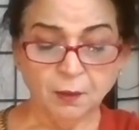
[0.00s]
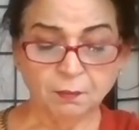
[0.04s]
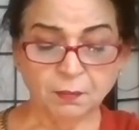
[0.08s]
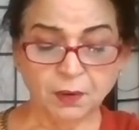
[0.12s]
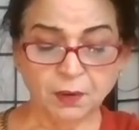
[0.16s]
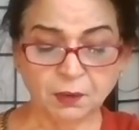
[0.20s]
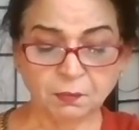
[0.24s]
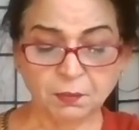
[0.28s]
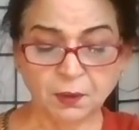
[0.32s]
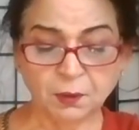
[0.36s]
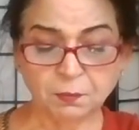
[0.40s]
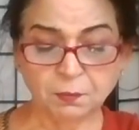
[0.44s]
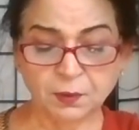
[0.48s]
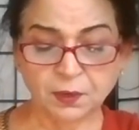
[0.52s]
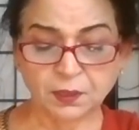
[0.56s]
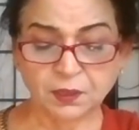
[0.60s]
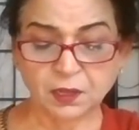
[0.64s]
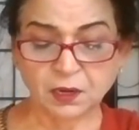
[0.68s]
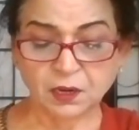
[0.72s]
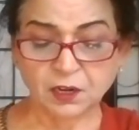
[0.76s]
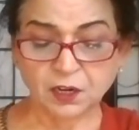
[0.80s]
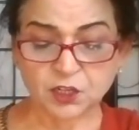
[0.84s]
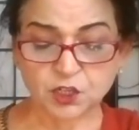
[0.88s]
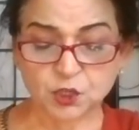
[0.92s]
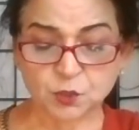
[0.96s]
But my
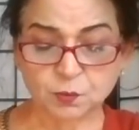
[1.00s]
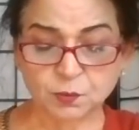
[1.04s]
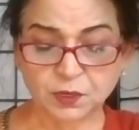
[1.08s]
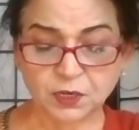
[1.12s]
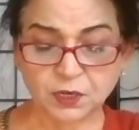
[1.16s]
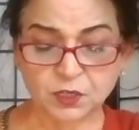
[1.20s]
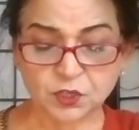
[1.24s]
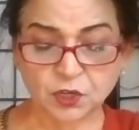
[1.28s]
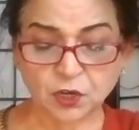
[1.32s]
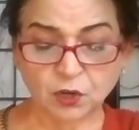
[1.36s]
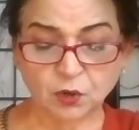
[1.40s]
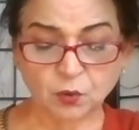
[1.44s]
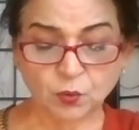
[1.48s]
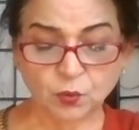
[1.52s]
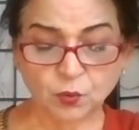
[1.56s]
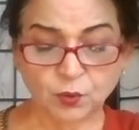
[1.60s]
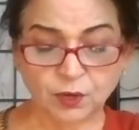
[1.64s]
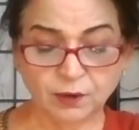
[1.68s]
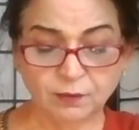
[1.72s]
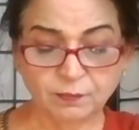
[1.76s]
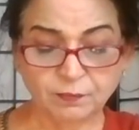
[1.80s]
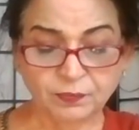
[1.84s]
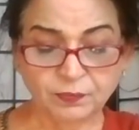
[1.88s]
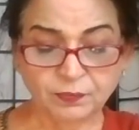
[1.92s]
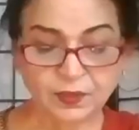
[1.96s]
brother Lakshman is
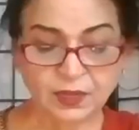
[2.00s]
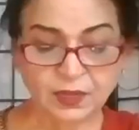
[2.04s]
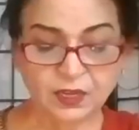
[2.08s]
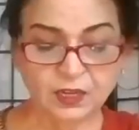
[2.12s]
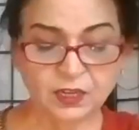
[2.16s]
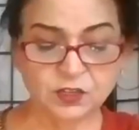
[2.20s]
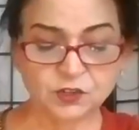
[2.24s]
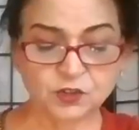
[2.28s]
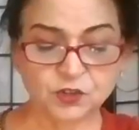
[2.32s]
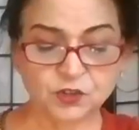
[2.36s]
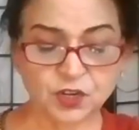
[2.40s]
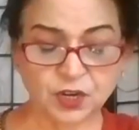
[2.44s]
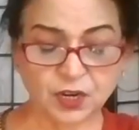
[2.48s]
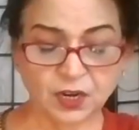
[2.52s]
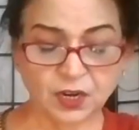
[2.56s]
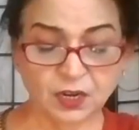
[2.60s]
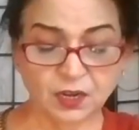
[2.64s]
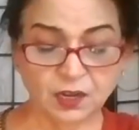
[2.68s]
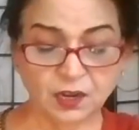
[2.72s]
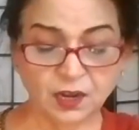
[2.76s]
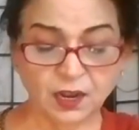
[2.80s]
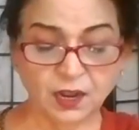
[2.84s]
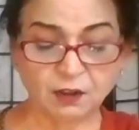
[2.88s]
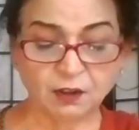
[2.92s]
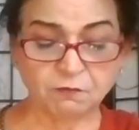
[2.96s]
alone. He is
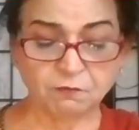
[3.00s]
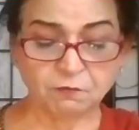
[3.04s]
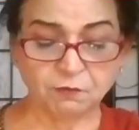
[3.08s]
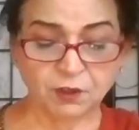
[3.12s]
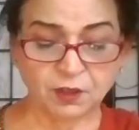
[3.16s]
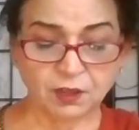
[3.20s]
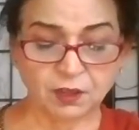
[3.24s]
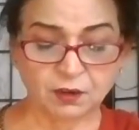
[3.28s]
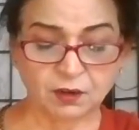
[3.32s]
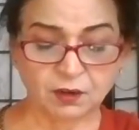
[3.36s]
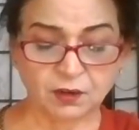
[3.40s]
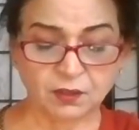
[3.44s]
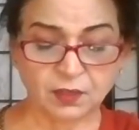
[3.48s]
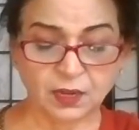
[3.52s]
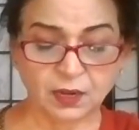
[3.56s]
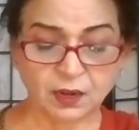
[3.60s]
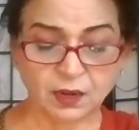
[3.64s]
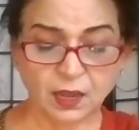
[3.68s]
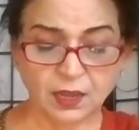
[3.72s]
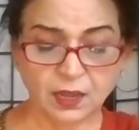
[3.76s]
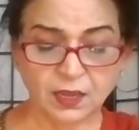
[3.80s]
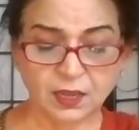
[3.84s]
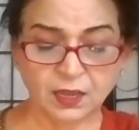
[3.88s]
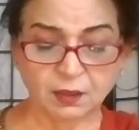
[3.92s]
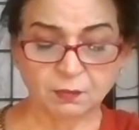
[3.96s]
younger and fairer than
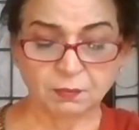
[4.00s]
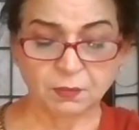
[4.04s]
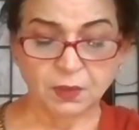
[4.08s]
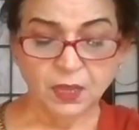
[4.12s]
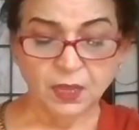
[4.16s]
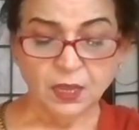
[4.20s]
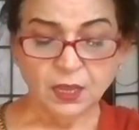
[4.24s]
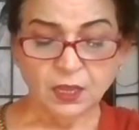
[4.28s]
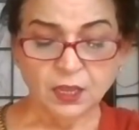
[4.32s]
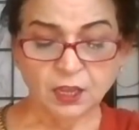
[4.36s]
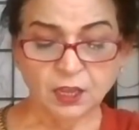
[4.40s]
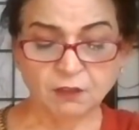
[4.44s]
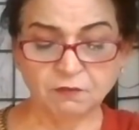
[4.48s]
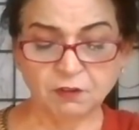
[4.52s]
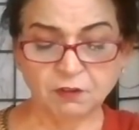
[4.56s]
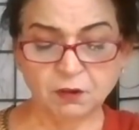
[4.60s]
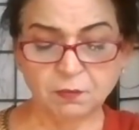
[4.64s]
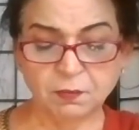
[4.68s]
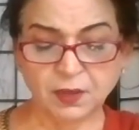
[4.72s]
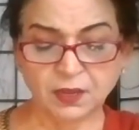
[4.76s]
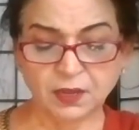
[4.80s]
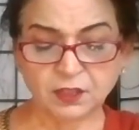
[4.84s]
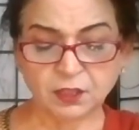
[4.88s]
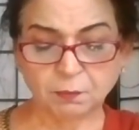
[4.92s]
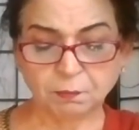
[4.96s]
I am. He will
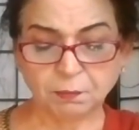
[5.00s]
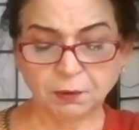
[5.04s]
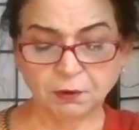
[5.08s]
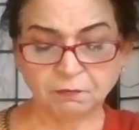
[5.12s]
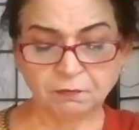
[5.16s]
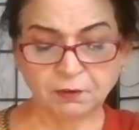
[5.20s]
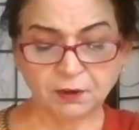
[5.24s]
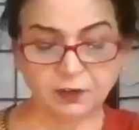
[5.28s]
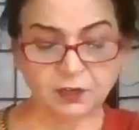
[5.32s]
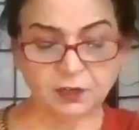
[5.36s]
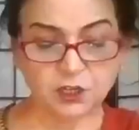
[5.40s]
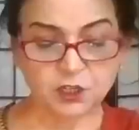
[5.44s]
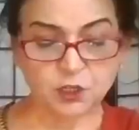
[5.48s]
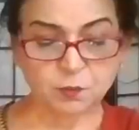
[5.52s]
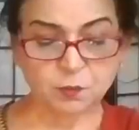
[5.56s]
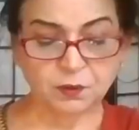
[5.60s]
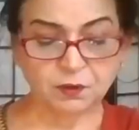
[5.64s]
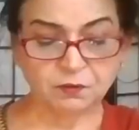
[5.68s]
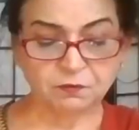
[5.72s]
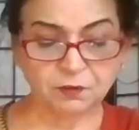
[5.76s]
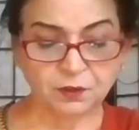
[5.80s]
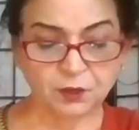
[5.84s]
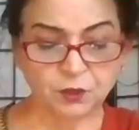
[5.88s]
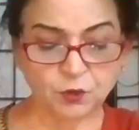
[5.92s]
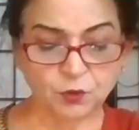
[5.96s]
make the perfect
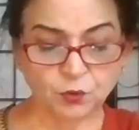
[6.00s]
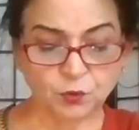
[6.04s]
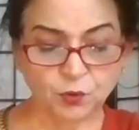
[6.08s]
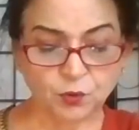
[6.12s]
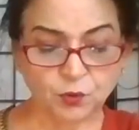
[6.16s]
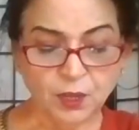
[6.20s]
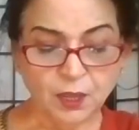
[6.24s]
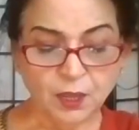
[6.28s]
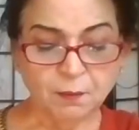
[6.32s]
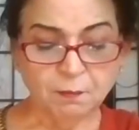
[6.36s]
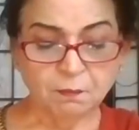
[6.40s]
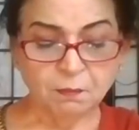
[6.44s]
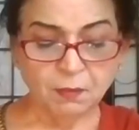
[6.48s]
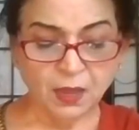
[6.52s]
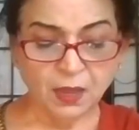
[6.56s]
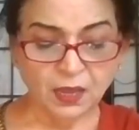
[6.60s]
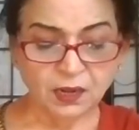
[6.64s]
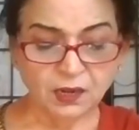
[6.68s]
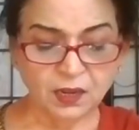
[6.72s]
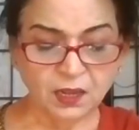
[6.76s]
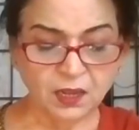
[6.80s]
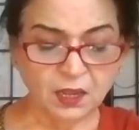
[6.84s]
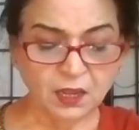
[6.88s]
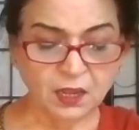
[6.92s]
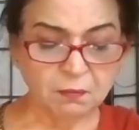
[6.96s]
husband for you.
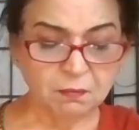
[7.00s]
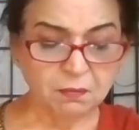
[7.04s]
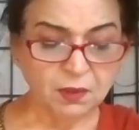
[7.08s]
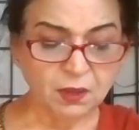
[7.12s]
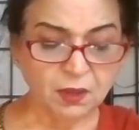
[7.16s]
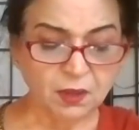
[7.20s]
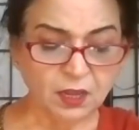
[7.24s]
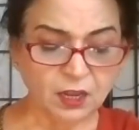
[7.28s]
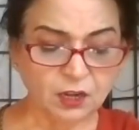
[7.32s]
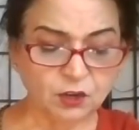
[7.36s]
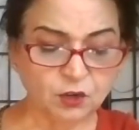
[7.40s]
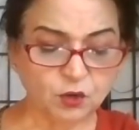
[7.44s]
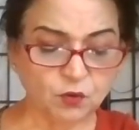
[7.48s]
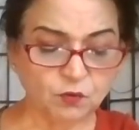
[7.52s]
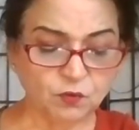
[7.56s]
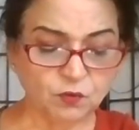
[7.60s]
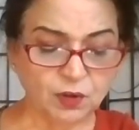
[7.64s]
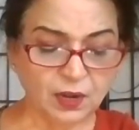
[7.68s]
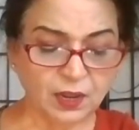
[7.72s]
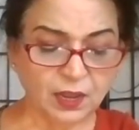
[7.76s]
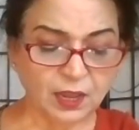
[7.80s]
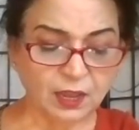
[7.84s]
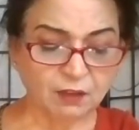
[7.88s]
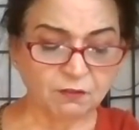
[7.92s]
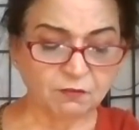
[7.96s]
Marry him and you
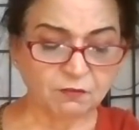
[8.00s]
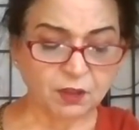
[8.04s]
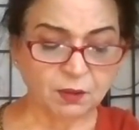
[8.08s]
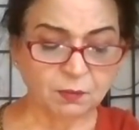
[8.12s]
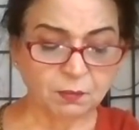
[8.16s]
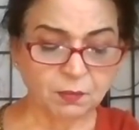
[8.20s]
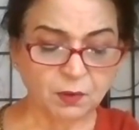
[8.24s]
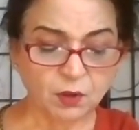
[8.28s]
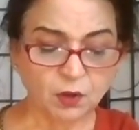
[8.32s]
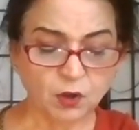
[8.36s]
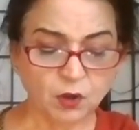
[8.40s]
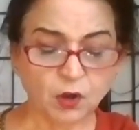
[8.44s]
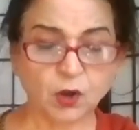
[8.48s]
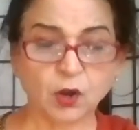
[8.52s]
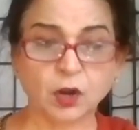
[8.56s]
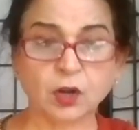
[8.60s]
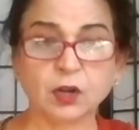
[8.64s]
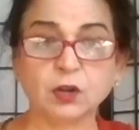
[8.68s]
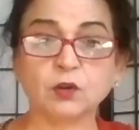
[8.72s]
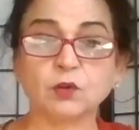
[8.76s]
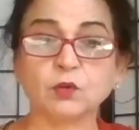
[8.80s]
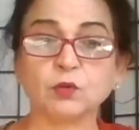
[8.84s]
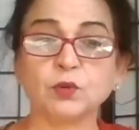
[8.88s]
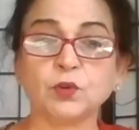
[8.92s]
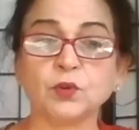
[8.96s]
will have him
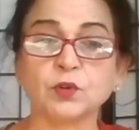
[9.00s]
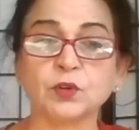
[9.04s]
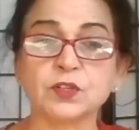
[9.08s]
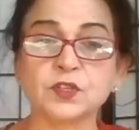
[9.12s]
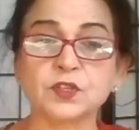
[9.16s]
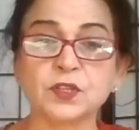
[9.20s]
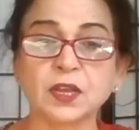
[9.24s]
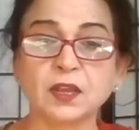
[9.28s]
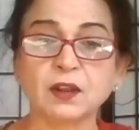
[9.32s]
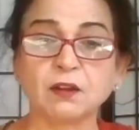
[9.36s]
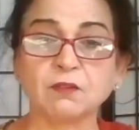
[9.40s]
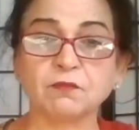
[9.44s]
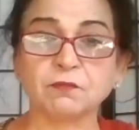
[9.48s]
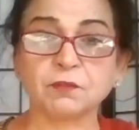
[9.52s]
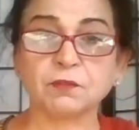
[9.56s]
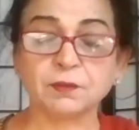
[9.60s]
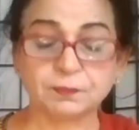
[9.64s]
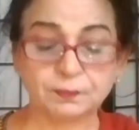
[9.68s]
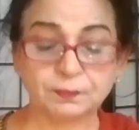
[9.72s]
all to yourself.